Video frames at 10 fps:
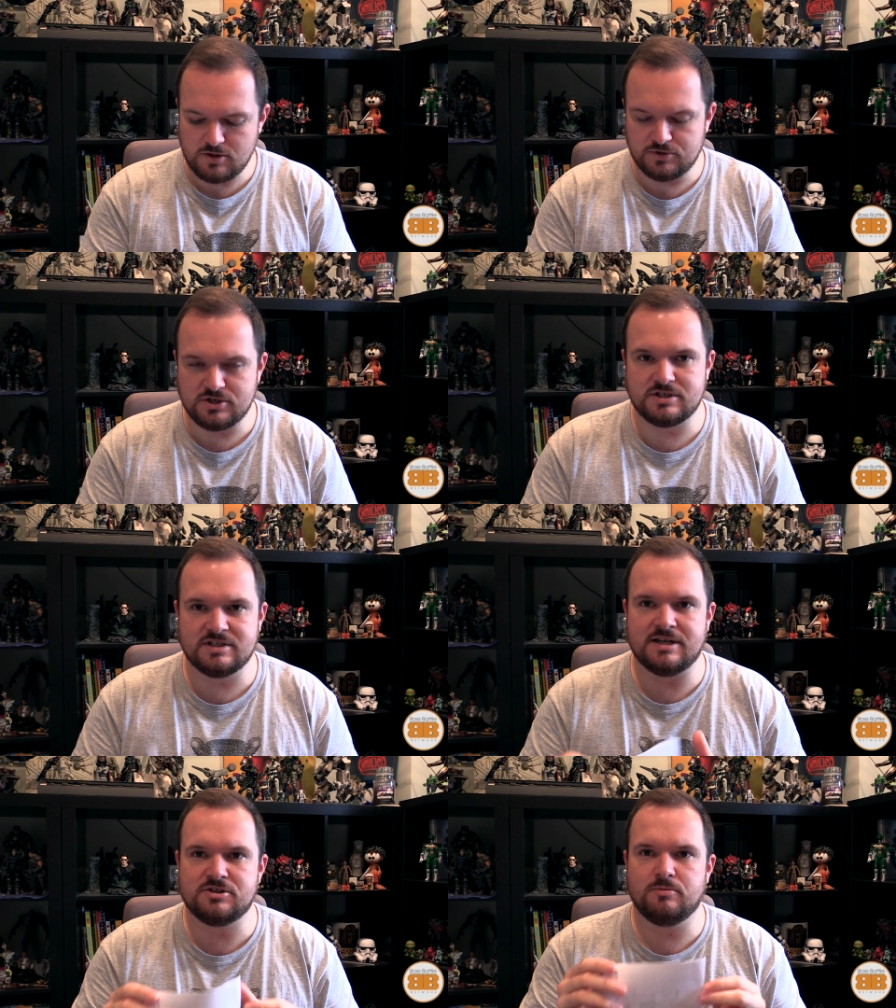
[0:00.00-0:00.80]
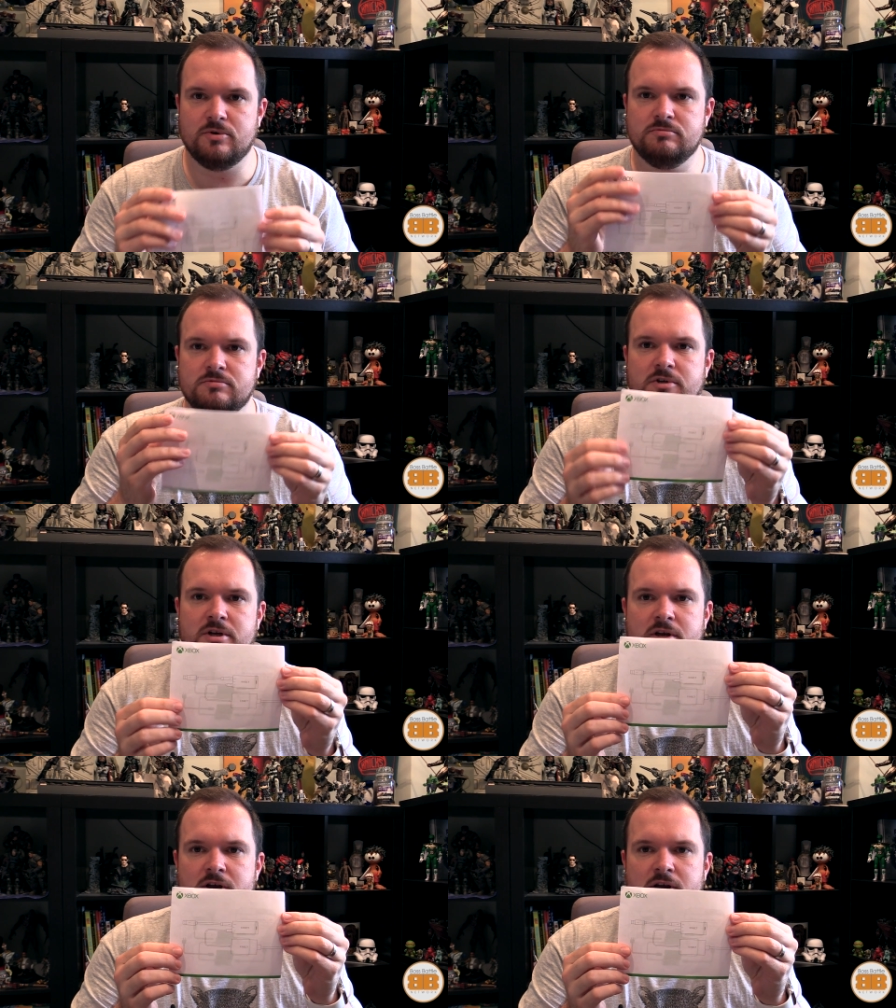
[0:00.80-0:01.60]
which is the setup one,
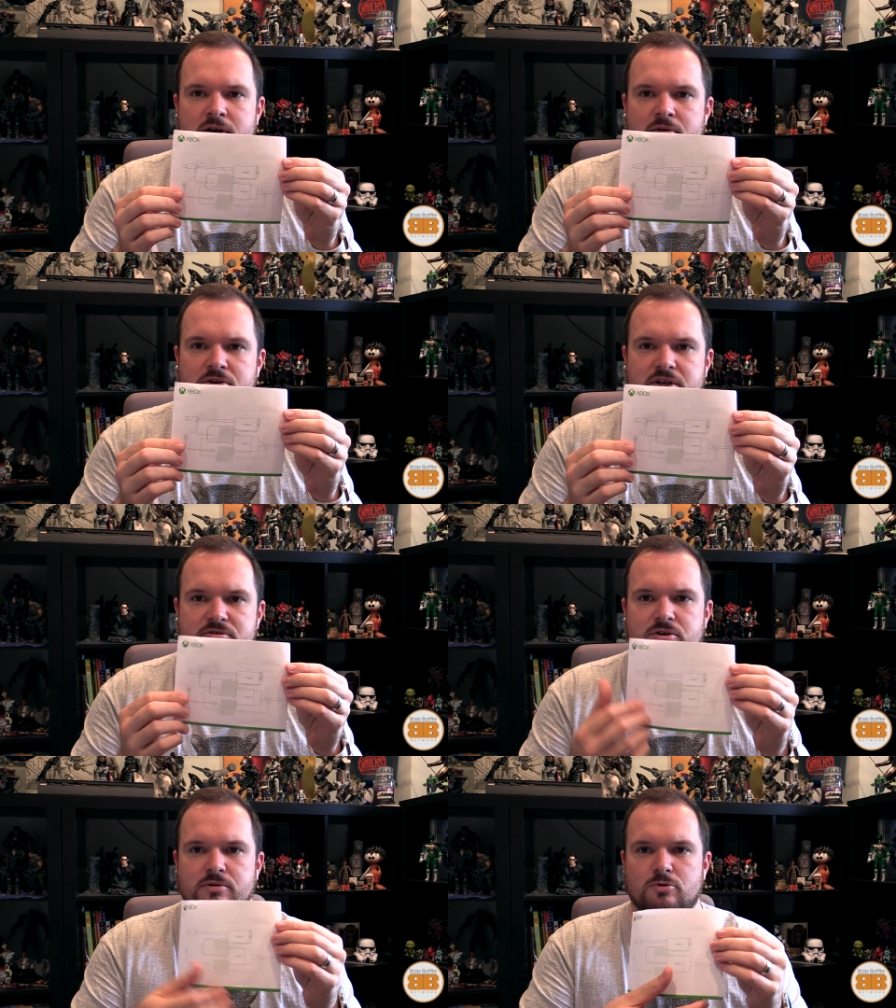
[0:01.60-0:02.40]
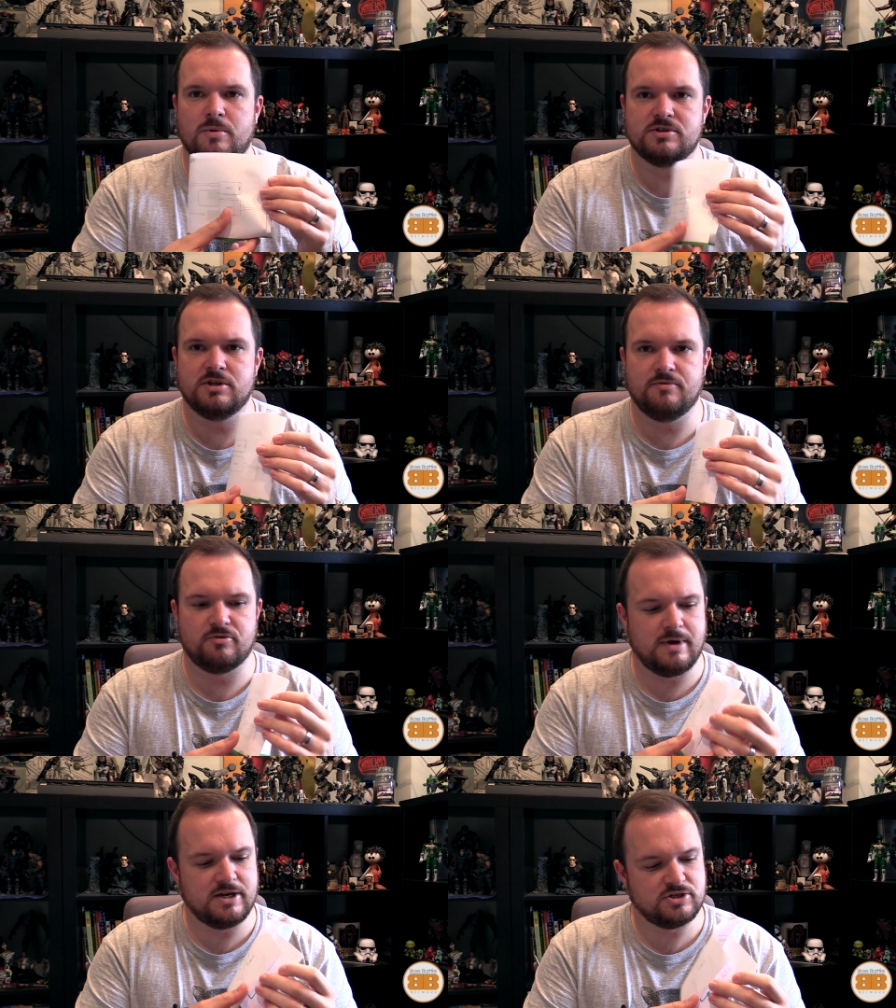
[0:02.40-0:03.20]
which gives you almost no
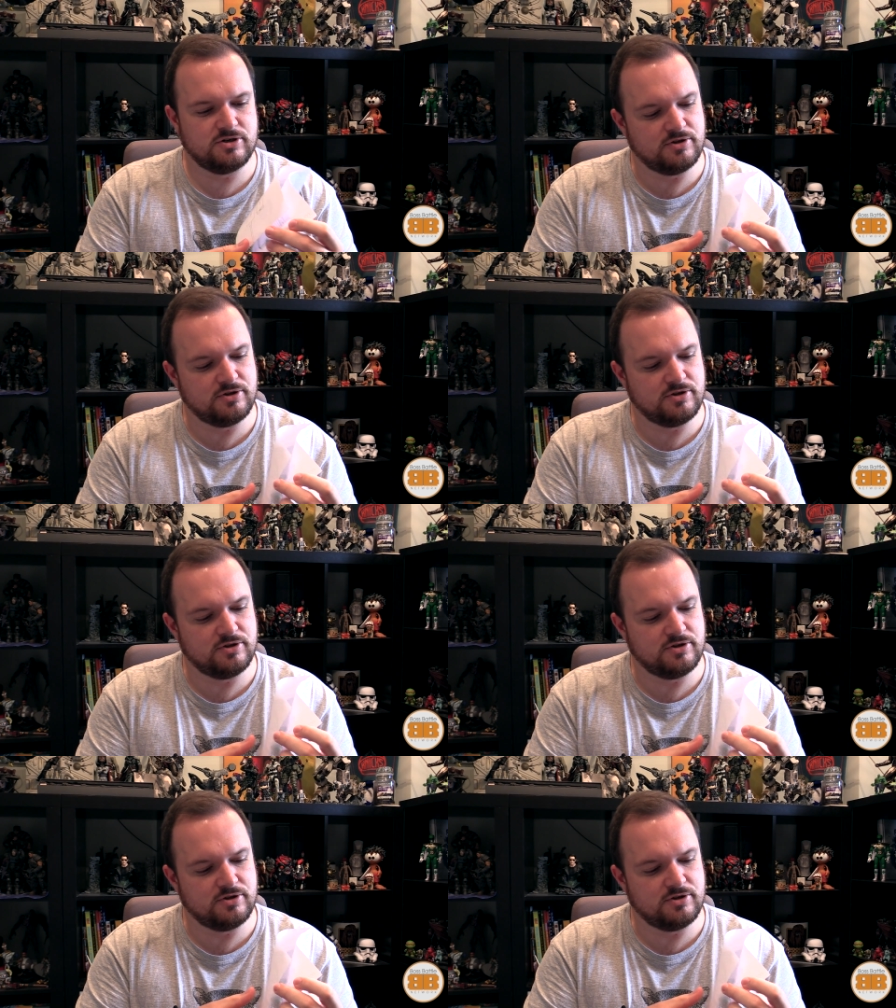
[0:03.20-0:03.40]
information